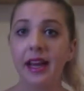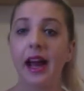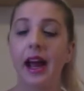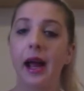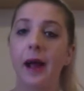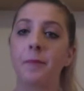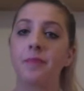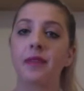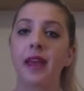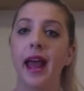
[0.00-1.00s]

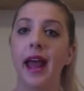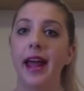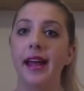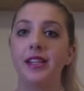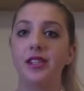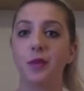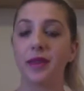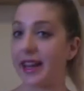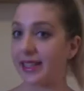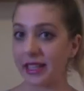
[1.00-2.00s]
and
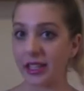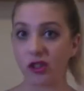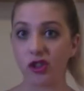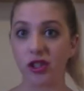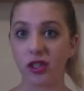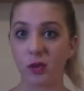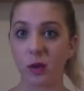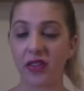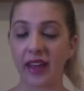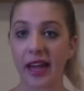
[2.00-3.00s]
without telling students
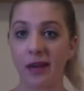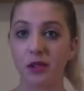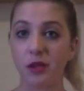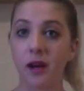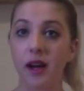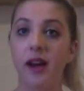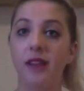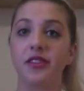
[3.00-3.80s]
what the animals were,